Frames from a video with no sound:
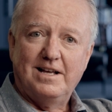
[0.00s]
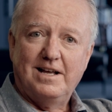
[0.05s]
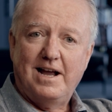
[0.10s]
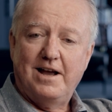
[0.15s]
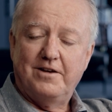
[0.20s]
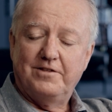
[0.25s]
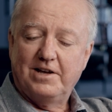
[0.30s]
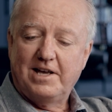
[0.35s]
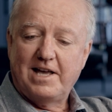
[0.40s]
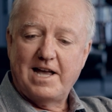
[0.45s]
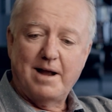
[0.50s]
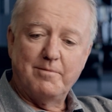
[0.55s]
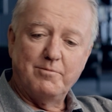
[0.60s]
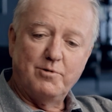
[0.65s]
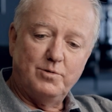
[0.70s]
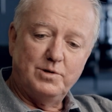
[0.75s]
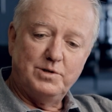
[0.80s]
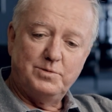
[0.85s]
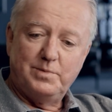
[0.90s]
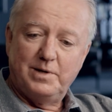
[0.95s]
how the camera
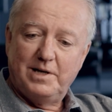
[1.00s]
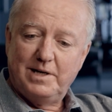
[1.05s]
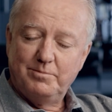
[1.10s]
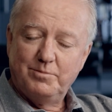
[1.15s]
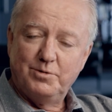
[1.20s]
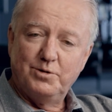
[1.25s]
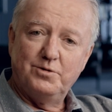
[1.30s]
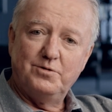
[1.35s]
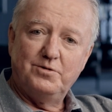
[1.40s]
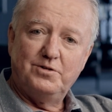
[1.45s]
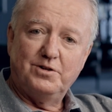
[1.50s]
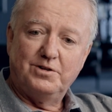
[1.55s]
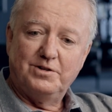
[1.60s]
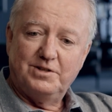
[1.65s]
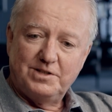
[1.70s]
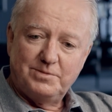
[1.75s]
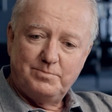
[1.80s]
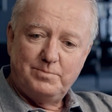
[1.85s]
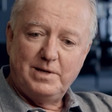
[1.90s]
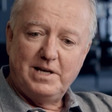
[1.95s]
was being moved on
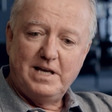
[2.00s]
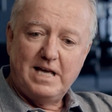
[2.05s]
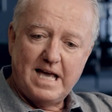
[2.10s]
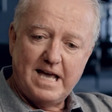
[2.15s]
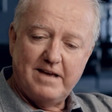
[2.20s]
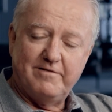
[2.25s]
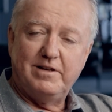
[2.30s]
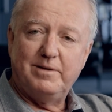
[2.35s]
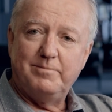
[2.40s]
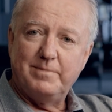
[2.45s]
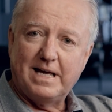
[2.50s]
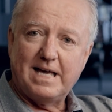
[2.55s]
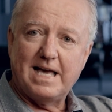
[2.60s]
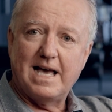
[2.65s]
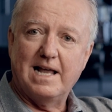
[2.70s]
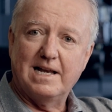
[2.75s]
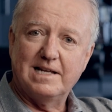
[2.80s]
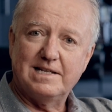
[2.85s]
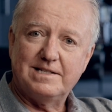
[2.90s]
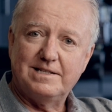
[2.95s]
this big, heavy
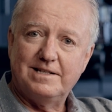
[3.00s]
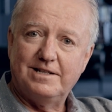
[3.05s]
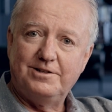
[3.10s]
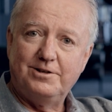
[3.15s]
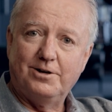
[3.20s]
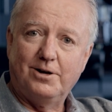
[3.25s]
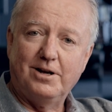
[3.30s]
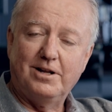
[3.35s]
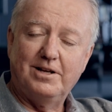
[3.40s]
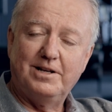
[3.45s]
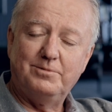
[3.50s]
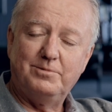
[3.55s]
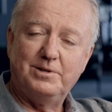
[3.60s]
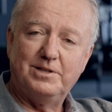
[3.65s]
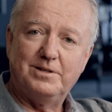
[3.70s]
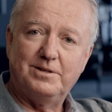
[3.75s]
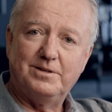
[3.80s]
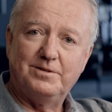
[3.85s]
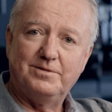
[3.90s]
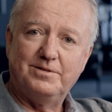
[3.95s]
McAllister dolly
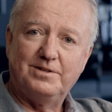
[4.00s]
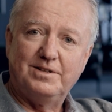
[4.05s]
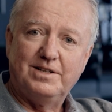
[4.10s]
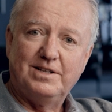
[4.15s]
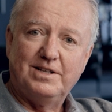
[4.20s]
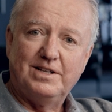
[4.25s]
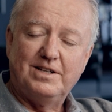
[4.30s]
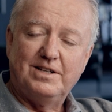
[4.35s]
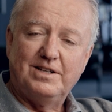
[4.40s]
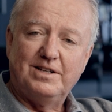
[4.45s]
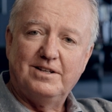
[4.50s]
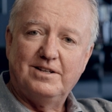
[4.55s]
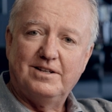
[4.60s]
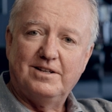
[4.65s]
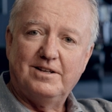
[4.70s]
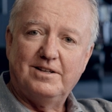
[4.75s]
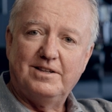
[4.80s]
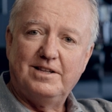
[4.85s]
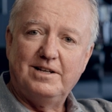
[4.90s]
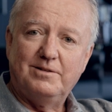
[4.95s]
with a,
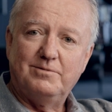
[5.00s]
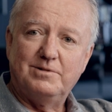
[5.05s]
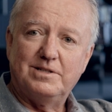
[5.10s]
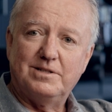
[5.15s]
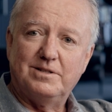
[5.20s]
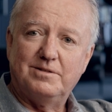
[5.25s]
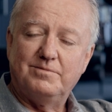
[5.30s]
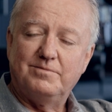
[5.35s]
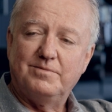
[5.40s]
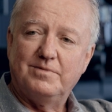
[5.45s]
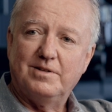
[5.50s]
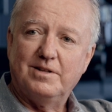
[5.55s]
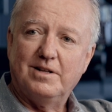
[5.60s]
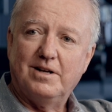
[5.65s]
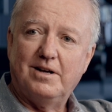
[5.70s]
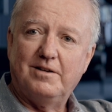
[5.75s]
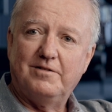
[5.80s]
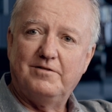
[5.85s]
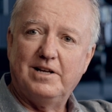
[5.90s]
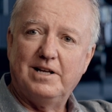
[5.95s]
I think it was a,
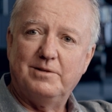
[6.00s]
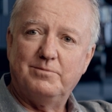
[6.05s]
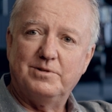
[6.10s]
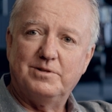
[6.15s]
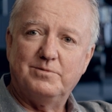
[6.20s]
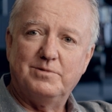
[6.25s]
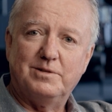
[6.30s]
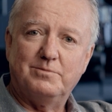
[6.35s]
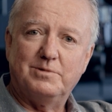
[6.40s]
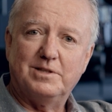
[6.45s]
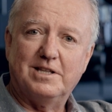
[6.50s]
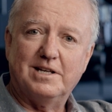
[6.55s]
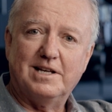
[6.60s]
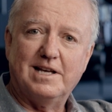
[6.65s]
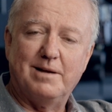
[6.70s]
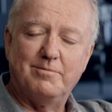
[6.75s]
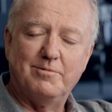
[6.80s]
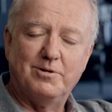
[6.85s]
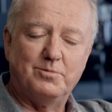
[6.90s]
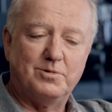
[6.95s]
I forget what the
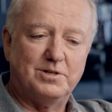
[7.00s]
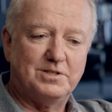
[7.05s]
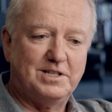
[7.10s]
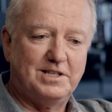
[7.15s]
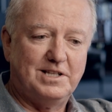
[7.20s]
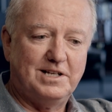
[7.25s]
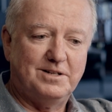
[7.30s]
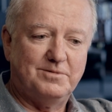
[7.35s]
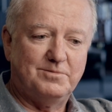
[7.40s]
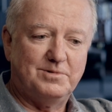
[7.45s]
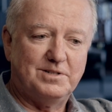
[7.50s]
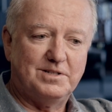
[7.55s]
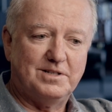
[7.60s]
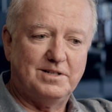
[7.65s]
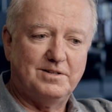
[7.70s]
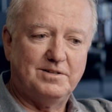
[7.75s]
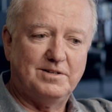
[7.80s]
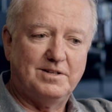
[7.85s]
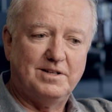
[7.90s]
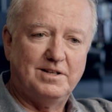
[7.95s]
camera was. I think it was,
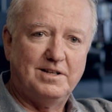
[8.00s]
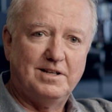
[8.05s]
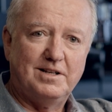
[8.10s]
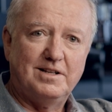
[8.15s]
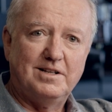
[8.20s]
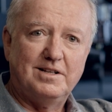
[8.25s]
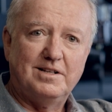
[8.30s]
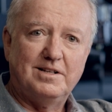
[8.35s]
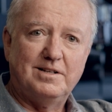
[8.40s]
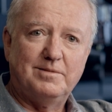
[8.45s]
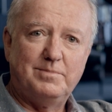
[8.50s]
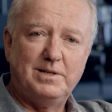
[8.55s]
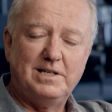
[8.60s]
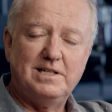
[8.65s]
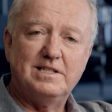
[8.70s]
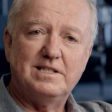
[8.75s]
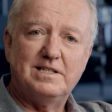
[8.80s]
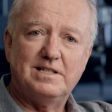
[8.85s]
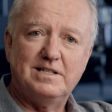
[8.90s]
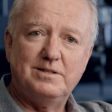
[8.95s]
it was a, a, BNC.
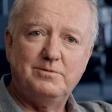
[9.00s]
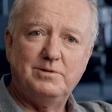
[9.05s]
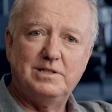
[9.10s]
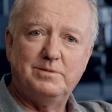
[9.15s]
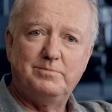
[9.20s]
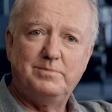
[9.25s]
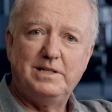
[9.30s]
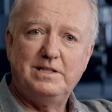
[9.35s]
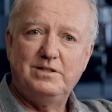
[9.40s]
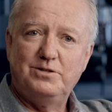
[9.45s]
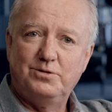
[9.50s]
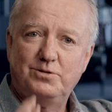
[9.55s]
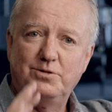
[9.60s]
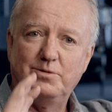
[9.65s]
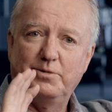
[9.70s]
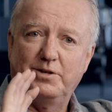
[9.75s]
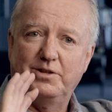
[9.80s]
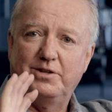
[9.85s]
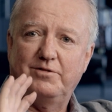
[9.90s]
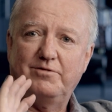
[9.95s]
BNC with a big
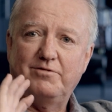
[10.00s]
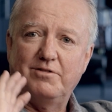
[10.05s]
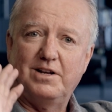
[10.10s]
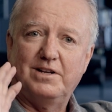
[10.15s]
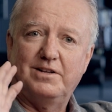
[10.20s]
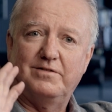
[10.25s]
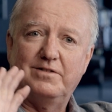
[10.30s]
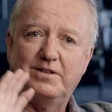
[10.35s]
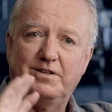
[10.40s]
zoom on the front of